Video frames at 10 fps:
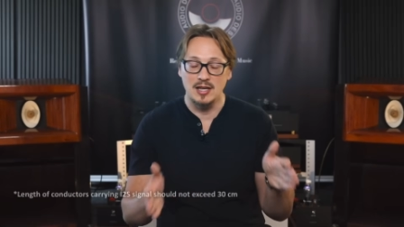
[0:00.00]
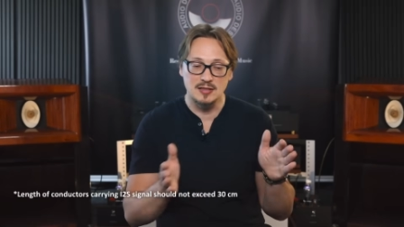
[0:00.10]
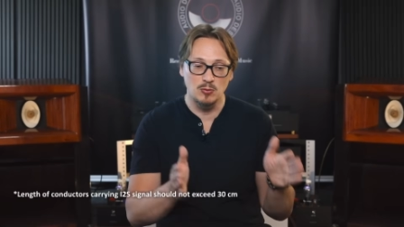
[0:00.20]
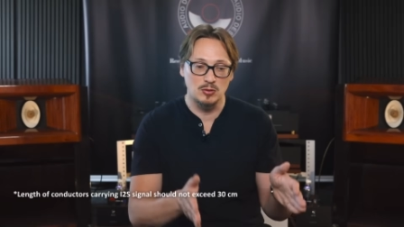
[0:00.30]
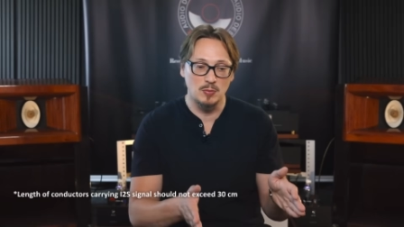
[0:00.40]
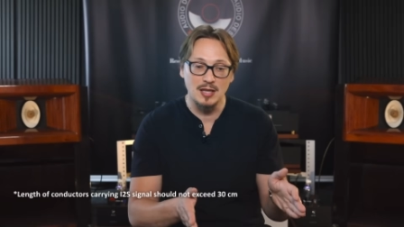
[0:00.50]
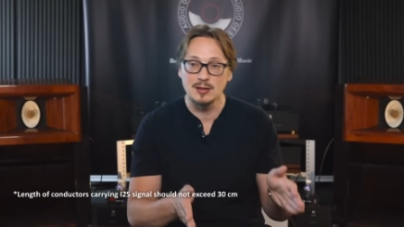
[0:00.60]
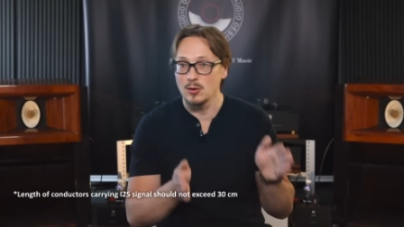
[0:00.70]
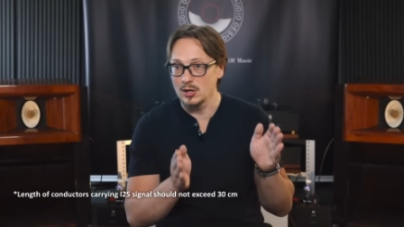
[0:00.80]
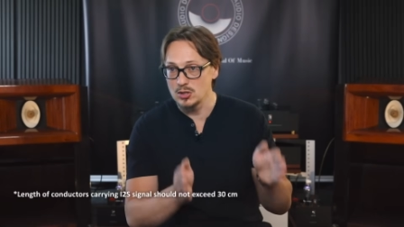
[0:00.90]
It was
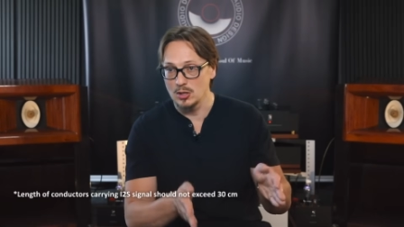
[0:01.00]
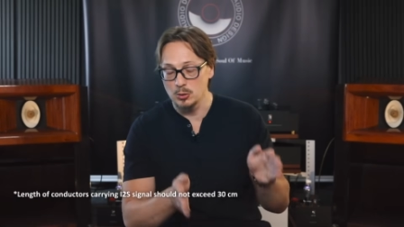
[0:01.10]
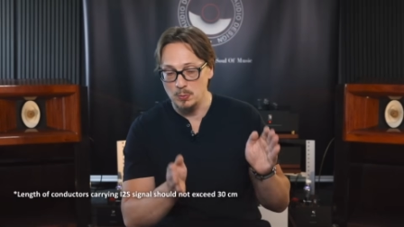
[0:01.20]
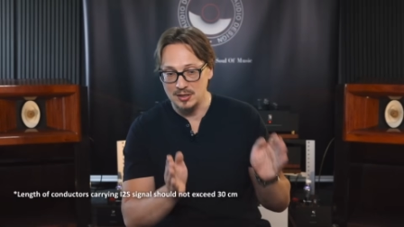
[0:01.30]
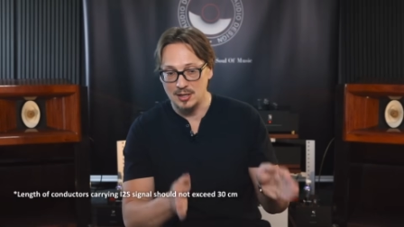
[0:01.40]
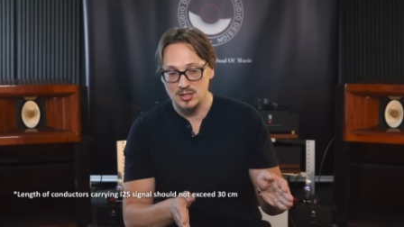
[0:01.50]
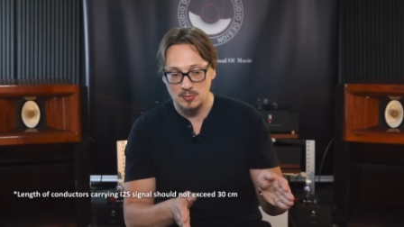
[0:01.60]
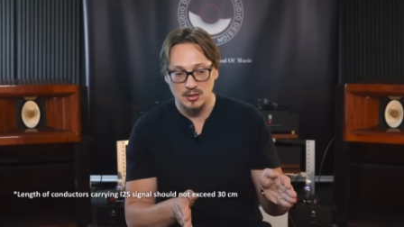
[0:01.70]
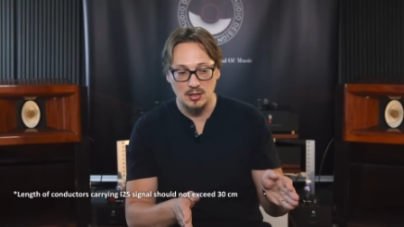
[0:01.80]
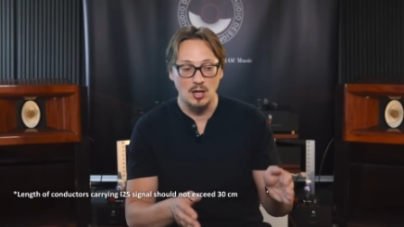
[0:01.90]
meant originally to be
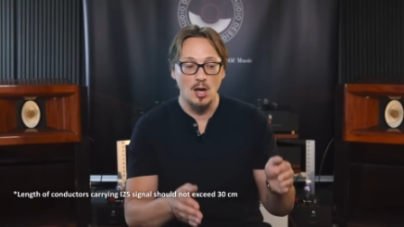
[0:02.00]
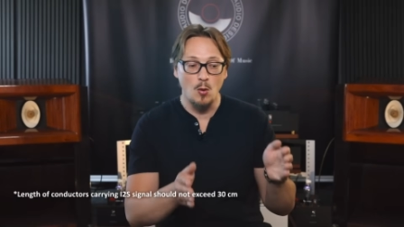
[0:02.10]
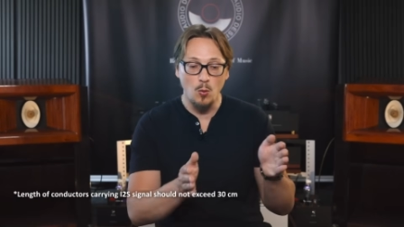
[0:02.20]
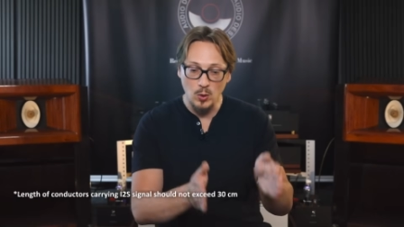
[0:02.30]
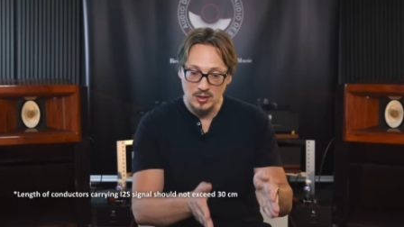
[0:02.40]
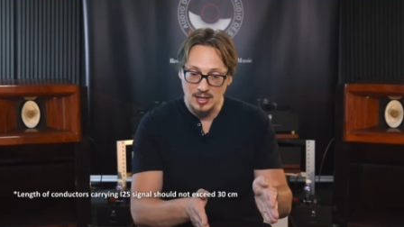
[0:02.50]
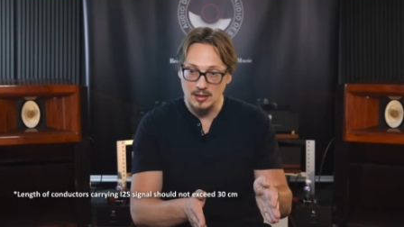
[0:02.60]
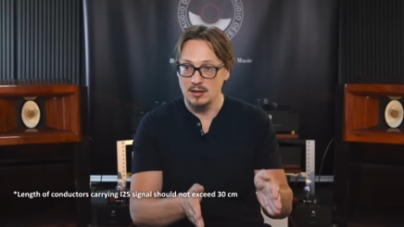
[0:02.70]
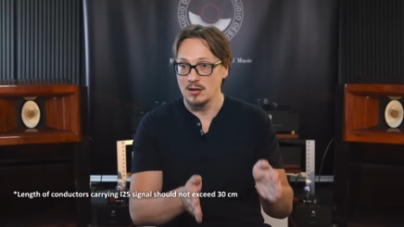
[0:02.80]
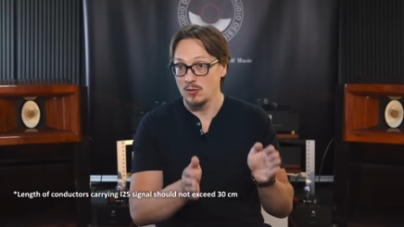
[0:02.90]
transmitted
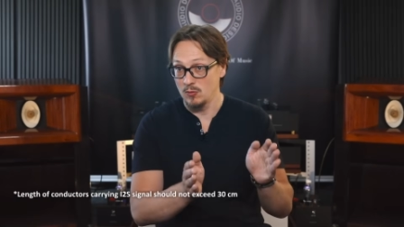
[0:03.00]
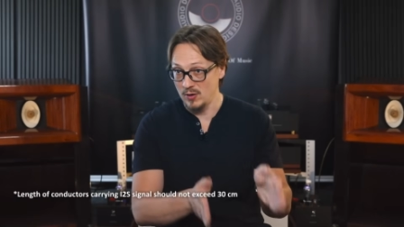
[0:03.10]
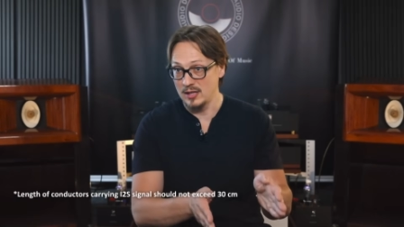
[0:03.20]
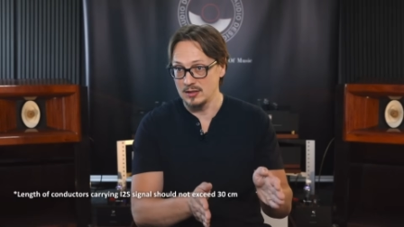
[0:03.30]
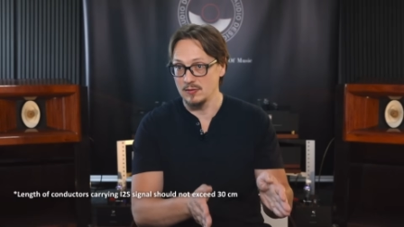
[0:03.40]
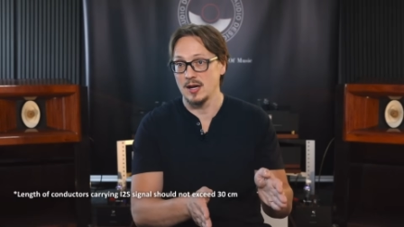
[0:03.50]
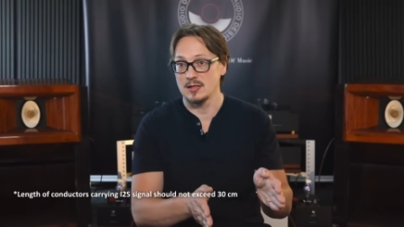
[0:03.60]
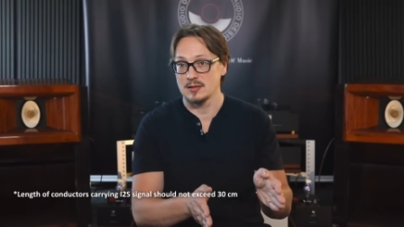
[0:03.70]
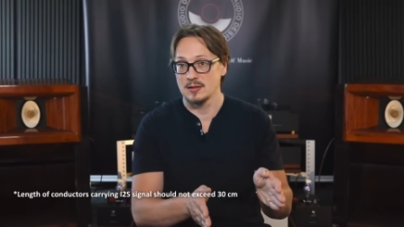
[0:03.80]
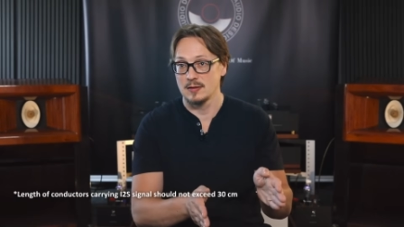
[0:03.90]
within one device.